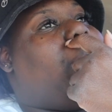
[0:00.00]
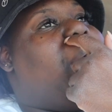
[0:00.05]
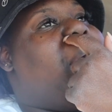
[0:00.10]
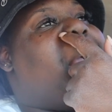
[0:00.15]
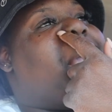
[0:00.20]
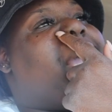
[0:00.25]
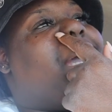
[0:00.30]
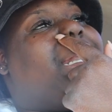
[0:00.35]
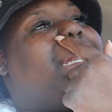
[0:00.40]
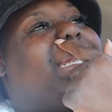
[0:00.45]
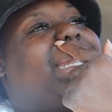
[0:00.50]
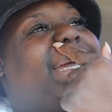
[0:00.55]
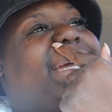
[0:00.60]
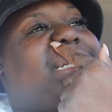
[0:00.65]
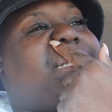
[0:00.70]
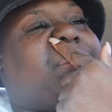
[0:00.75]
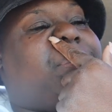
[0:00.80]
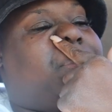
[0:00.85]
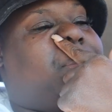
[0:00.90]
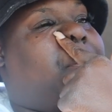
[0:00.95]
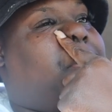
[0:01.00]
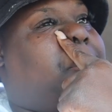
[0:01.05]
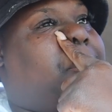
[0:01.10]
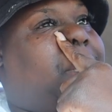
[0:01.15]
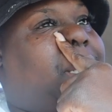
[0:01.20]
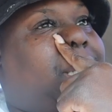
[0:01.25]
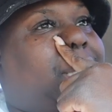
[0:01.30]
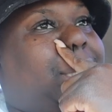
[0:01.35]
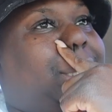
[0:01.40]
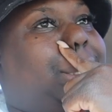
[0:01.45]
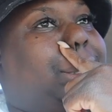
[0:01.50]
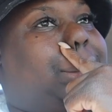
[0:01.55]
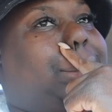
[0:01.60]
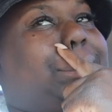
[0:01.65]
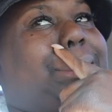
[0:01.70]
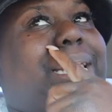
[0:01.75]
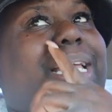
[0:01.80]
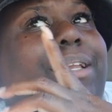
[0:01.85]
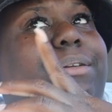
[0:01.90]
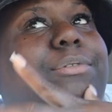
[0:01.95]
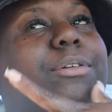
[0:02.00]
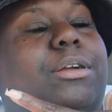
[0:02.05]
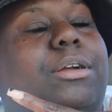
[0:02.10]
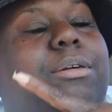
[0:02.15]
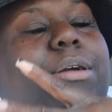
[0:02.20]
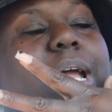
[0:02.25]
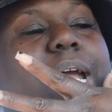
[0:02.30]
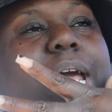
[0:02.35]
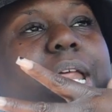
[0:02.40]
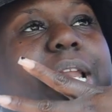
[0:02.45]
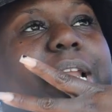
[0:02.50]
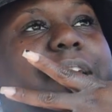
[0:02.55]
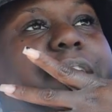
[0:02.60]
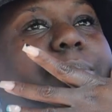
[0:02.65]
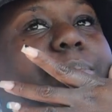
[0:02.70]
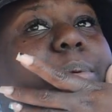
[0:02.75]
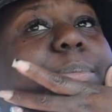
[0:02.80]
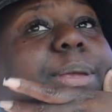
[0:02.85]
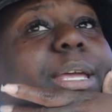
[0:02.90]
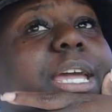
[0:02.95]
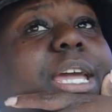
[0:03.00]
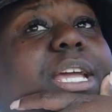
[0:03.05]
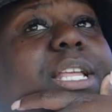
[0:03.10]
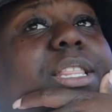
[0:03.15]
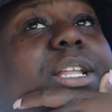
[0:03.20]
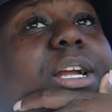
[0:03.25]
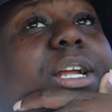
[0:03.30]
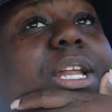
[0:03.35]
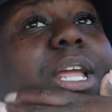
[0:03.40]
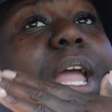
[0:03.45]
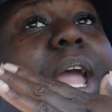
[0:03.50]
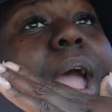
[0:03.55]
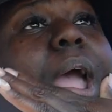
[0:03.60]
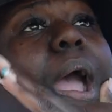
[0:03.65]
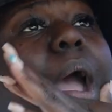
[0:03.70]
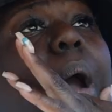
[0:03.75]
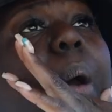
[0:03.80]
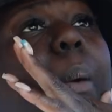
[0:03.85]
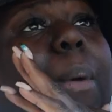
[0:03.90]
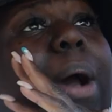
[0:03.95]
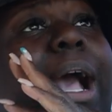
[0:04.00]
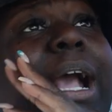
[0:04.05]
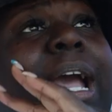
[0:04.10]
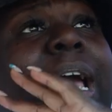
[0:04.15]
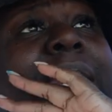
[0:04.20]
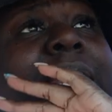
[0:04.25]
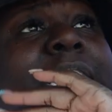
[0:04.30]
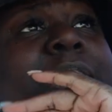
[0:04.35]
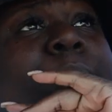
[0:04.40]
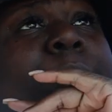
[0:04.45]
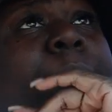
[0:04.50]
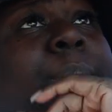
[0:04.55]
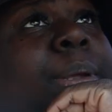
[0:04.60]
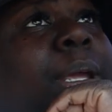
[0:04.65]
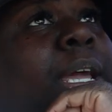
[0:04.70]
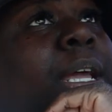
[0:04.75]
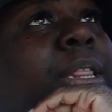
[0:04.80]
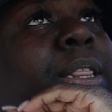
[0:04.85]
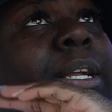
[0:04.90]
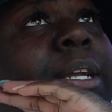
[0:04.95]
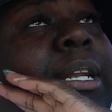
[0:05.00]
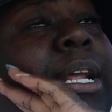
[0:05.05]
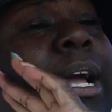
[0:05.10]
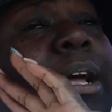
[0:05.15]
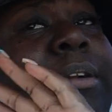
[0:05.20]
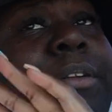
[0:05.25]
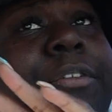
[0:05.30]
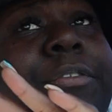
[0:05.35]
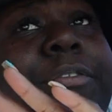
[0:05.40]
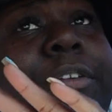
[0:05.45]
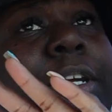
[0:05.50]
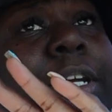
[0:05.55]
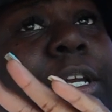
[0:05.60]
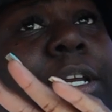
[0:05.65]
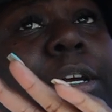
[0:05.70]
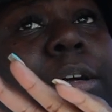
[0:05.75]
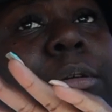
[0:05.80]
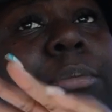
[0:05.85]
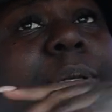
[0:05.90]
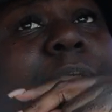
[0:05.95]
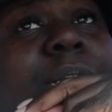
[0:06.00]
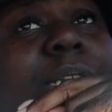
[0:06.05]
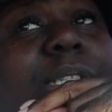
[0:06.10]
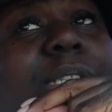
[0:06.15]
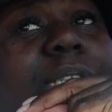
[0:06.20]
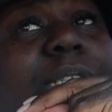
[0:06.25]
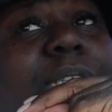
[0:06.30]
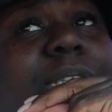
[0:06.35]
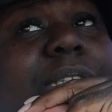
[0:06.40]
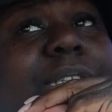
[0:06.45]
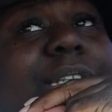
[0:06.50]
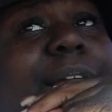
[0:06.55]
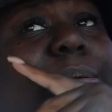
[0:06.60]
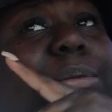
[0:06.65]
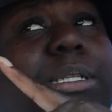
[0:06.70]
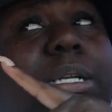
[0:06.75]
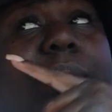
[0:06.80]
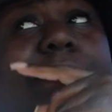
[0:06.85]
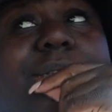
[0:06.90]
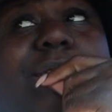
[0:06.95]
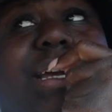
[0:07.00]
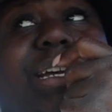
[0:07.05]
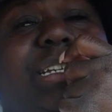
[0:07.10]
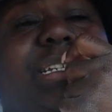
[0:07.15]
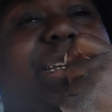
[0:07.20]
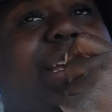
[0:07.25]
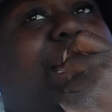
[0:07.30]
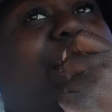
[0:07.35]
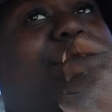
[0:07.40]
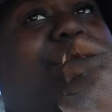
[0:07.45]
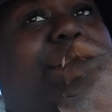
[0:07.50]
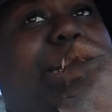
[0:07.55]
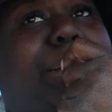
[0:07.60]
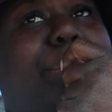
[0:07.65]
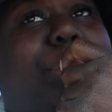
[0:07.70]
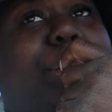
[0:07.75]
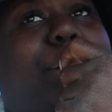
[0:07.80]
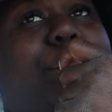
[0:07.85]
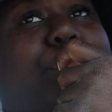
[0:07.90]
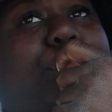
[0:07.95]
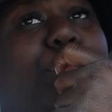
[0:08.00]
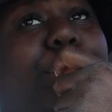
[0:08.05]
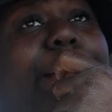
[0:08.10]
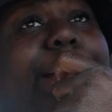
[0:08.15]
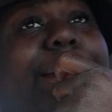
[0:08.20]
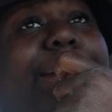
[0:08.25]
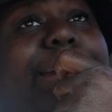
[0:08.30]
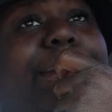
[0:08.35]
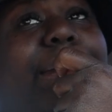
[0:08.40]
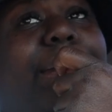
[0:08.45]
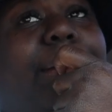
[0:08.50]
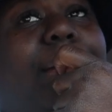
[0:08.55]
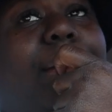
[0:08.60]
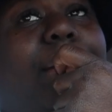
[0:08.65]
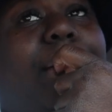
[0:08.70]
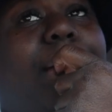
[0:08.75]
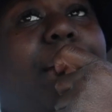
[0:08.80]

I got a lash appointment later on. I got a lash appointment at 8.30. Why I got a latch appointment at 8.30, I don't even fucking know because that was the only time she had available on Friday.